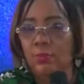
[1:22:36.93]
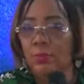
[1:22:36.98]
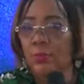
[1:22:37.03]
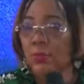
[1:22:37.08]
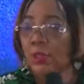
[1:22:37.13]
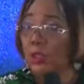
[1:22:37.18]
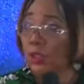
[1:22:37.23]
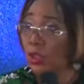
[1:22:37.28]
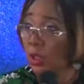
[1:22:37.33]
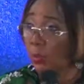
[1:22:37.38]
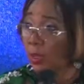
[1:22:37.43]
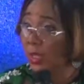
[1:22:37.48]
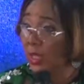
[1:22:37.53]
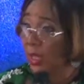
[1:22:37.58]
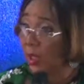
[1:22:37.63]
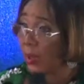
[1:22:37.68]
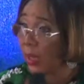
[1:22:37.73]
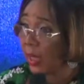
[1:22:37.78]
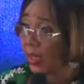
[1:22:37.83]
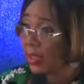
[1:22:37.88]
Did somebody
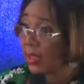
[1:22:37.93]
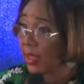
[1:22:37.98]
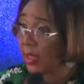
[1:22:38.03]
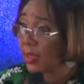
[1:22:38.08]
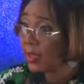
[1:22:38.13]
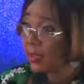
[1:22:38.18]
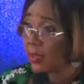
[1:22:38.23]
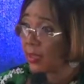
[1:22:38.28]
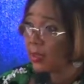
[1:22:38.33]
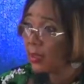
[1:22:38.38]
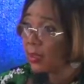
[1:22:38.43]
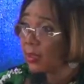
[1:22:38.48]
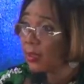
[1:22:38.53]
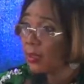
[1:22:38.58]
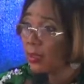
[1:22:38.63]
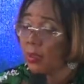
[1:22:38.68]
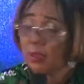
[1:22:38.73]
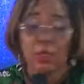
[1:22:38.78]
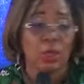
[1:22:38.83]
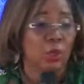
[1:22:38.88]
hear what I said?
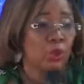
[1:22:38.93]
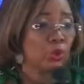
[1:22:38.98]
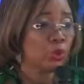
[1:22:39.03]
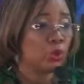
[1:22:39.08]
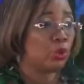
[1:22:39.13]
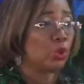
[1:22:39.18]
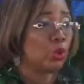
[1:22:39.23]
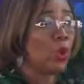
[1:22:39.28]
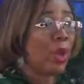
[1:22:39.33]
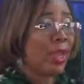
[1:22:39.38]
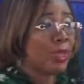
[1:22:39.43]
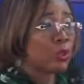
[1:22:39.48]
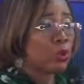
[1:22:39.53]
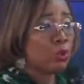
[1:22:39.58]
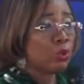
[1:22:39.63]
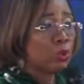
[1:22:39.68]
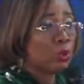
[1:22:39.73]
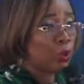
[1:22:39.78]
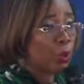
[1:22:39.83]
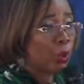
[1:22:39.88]
Do a
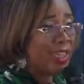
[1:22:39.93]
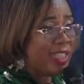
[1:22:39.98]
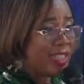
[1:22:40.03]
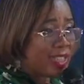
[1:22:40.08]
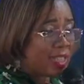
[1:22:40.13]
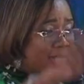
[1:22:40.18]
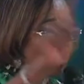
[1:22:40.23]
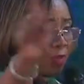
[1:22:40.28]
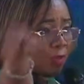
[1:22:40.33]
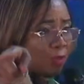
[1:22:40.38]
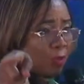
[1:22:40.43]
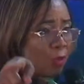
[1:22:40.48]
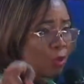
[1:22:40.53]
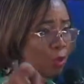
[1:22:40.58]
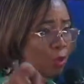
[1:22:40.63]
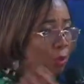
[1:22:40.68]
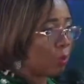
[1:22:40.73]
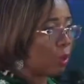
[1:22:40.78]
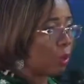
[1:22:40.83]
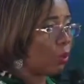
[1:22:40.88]
to-do list for
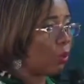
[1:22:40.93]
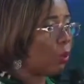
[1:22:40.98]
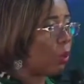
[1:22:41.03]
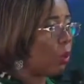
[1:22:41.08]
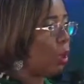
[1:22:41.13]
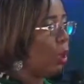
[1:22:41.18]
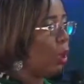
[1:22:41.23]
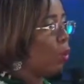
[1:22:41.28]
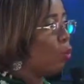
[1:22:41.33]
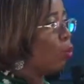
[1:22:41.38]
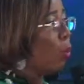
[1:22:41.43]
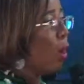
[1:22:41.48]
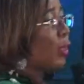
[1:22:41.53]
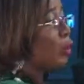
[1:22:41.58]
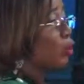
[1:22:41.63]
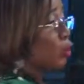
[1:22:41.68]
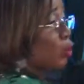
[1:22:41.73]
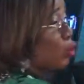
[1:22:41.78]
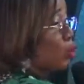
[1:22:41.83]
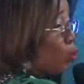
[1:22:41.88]
tomorrow. When
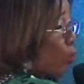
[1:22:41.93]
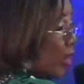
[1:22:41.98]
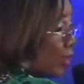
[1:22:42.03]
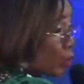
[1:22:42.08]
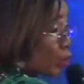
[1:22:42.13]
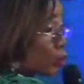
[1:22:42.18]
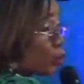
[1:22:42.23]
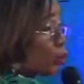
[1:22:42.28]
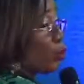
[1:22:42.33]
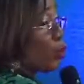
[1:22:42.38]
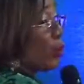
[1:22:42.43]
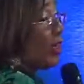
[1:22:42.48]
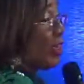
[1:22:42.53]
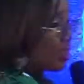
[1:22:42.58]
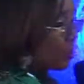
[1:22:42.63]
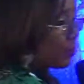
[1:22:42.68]
you do a to-do list